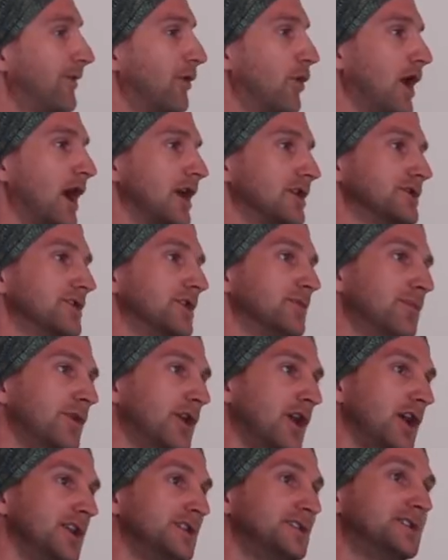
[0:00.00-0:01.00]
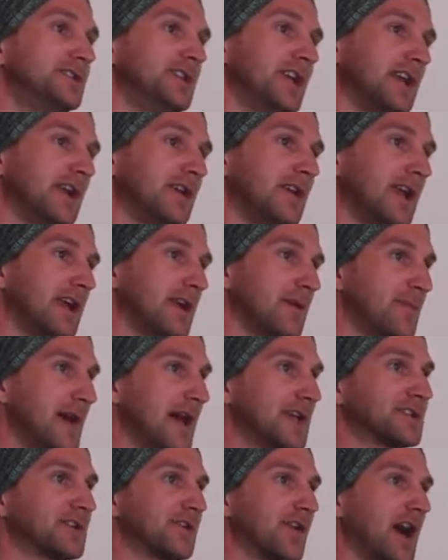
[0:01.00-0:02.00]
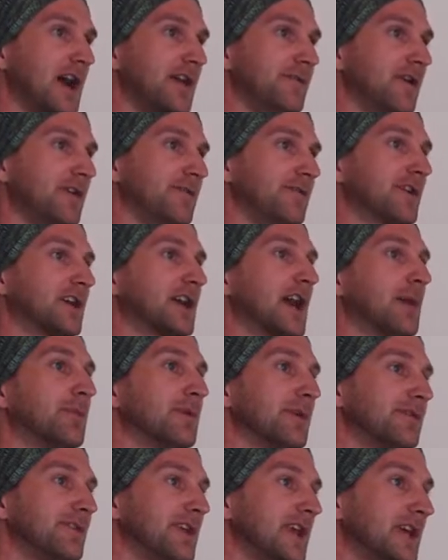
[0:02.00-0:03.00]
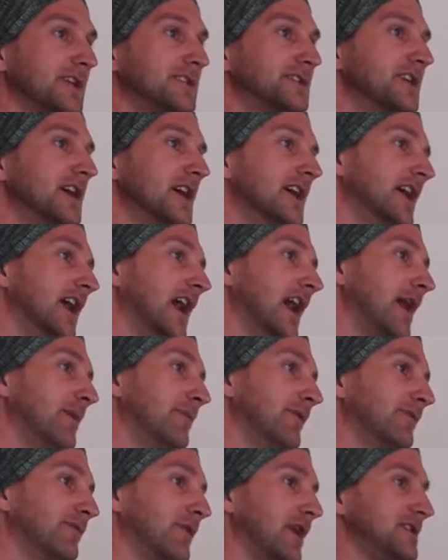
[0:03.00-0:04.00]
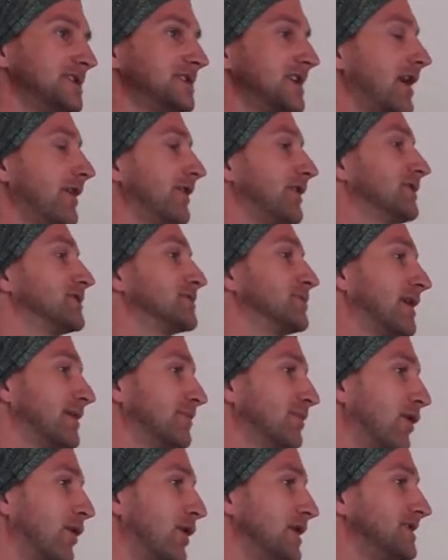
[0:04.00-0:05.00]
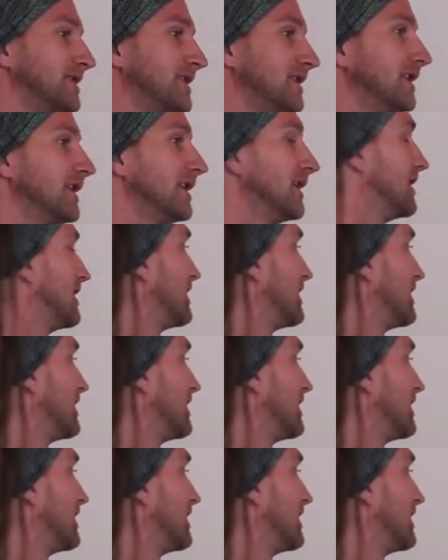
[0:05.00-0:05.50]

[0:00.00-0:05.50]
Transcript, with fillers: 400 birds in a, in a mass grave over a couple of years um, of wedge-tailed eagles being poisoned,